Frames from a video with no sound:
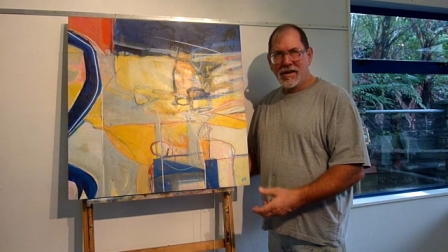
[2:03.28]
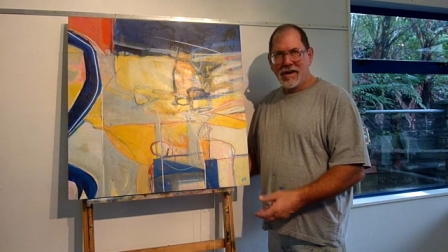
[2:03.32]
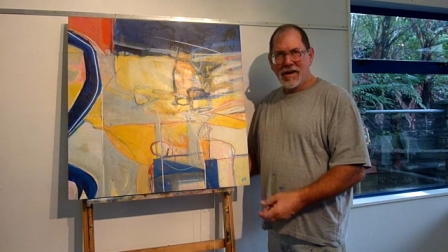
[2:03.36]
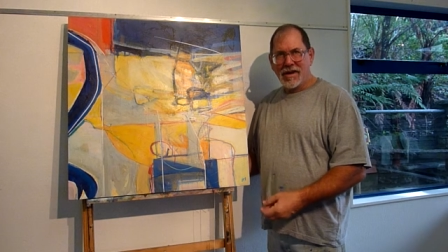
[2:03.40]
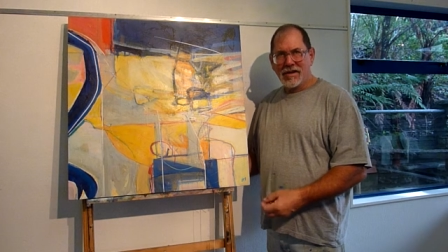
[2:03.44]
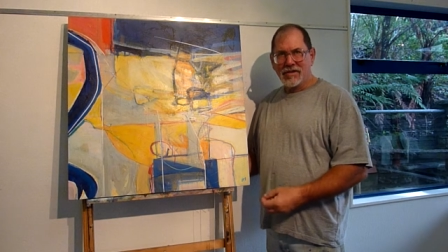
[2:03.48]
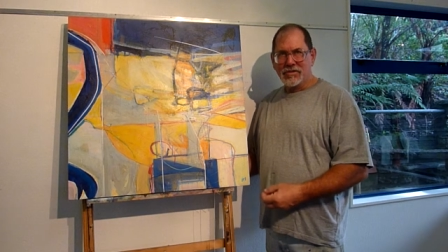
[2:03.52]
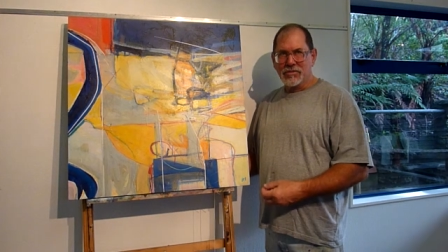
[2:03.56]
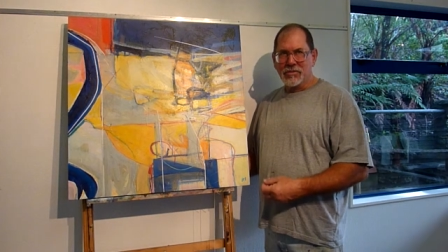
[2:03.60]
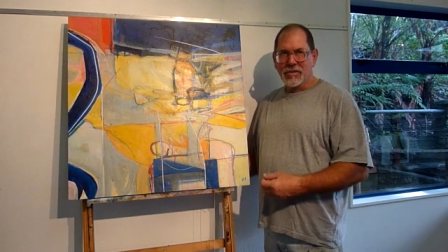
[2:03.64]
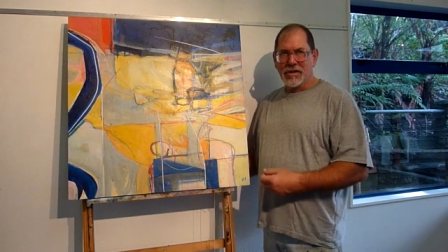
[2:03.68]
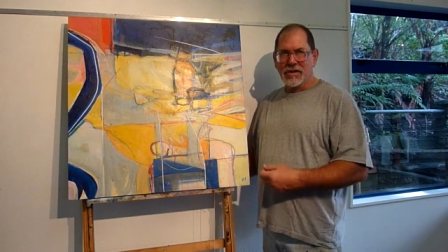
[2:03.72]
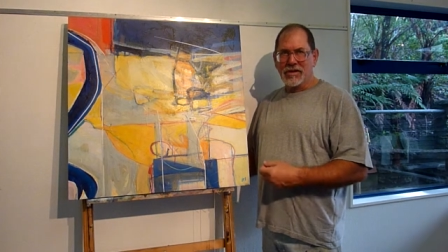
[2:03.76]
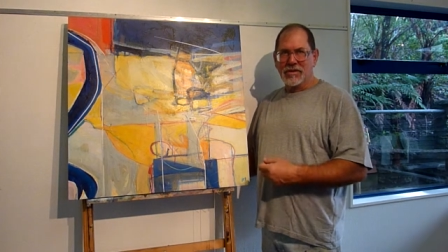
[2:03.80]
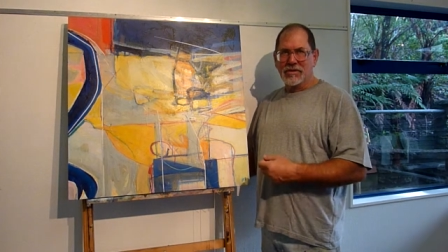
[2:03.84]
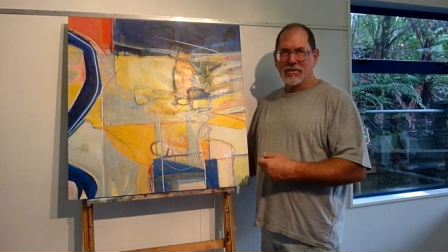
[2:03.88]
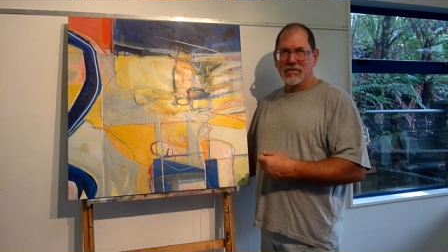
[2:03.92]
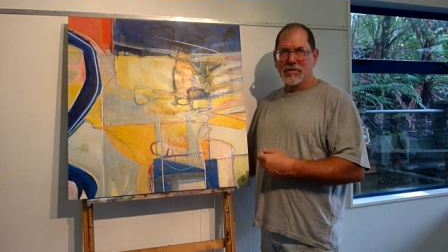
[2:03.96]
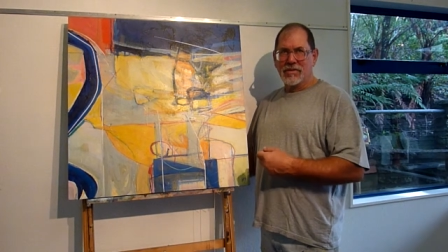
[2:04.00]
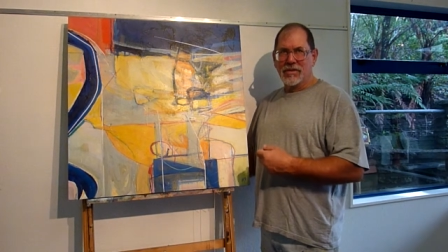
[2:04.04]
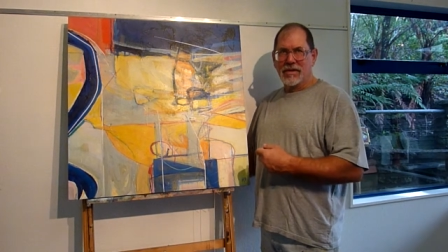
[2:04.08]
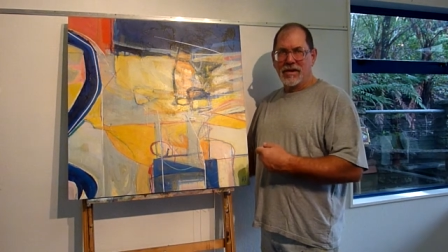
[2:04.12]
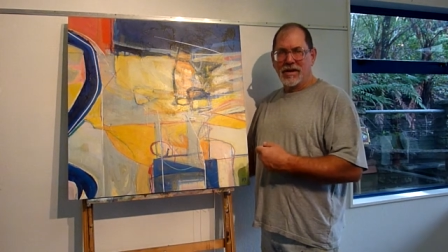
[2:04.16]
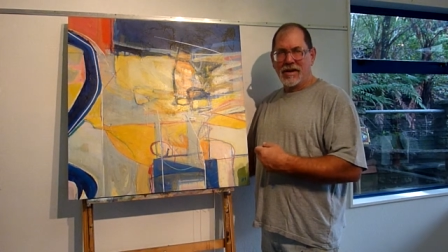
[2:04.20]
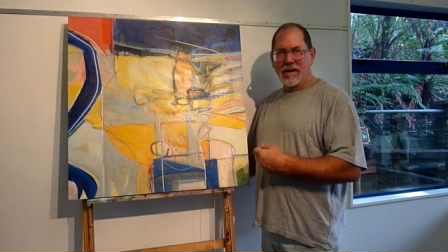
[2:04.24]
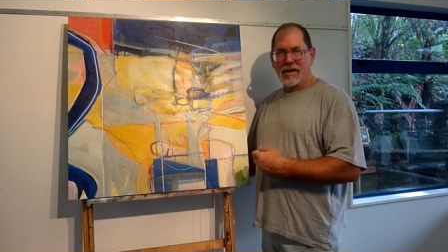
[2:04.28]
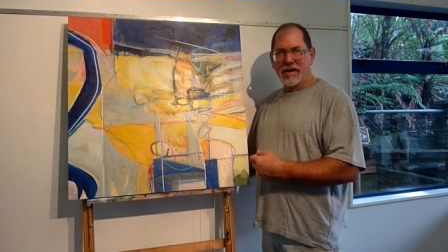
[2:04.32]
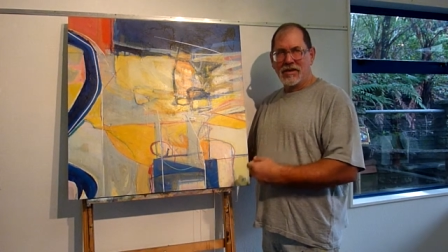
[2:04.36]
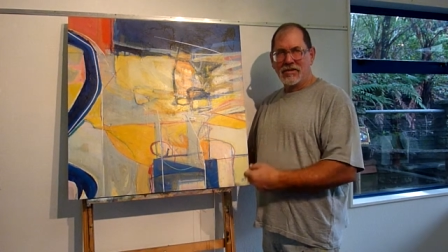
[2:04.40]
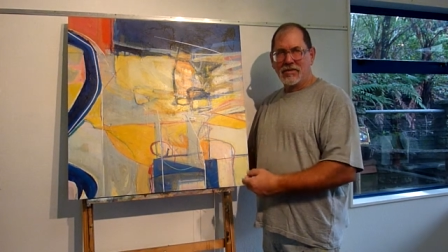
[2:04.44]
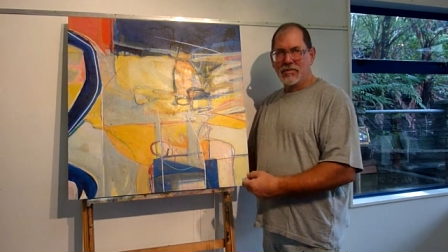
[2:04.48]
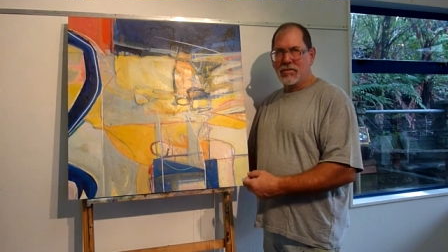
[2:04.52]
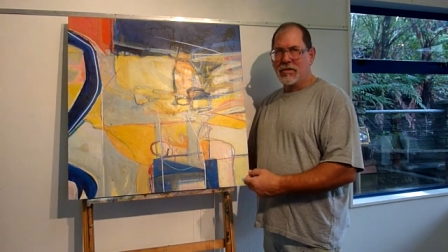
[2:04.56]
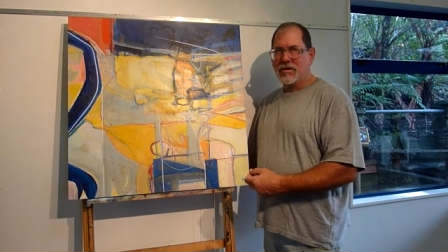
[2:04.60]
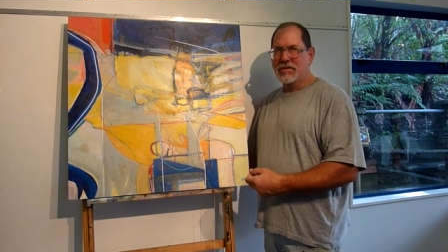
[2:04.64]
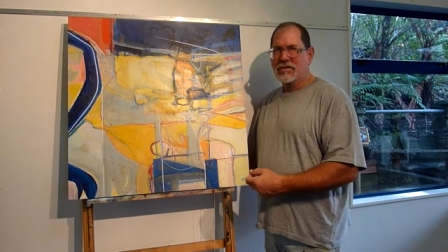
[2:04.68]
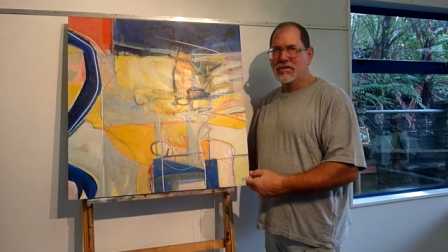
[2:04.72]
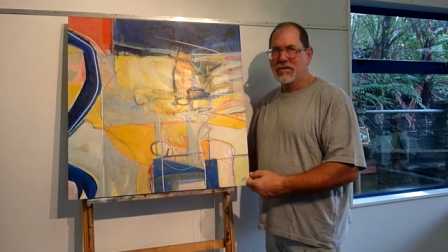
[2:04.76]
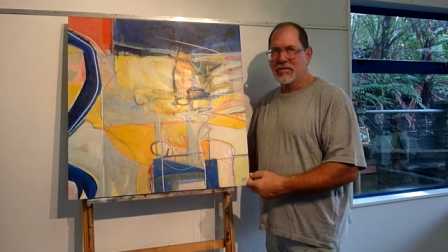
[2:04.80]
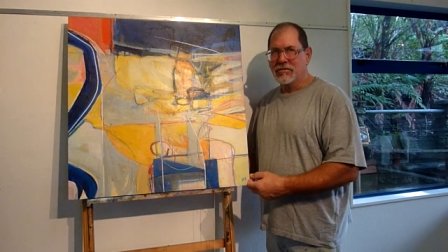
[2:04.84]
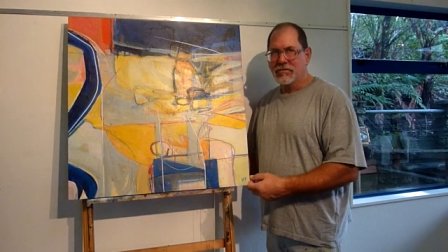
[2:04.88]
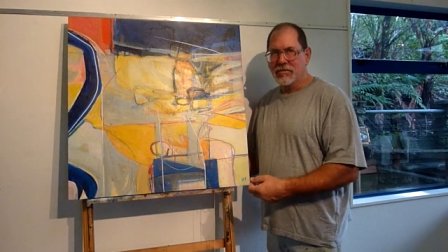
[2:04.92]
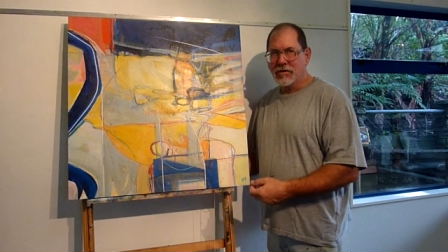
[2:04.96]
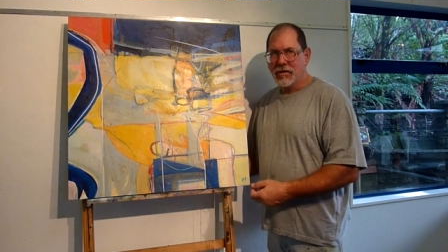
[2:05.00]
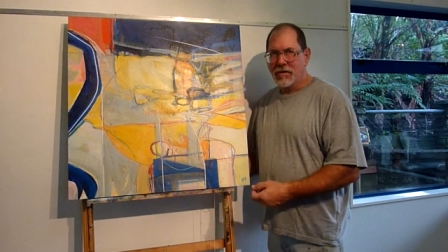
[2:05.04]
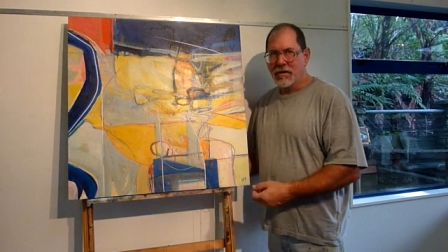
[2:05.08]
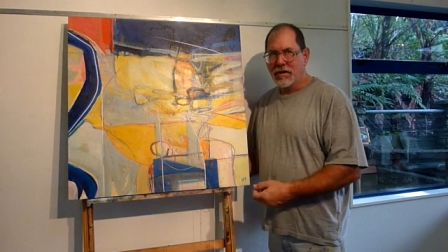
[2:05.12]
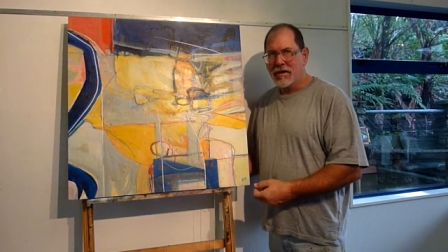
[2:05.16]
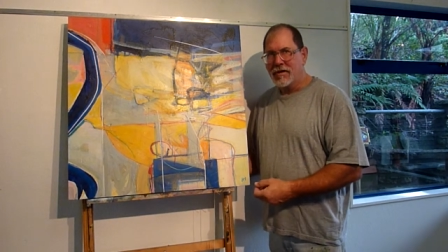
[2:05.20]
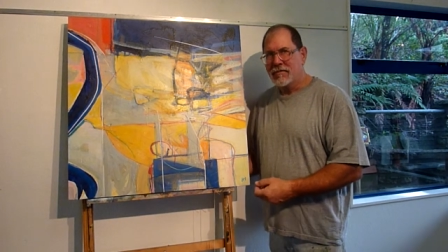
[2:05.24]
as well as very expressive
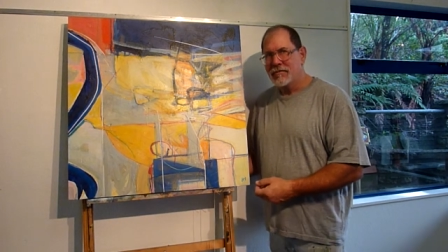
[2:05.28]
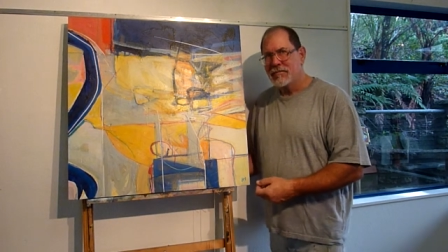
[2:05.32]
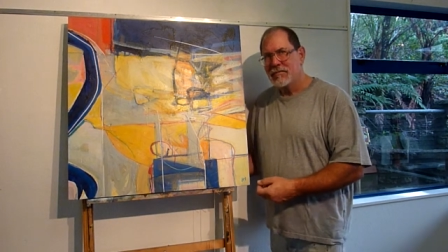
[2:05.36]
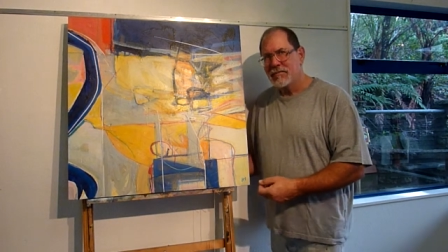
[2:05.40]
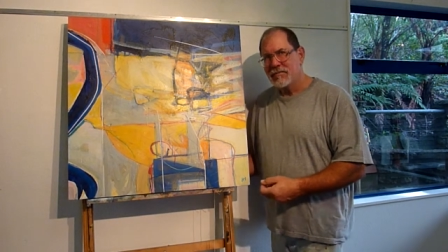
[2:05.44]
drawing.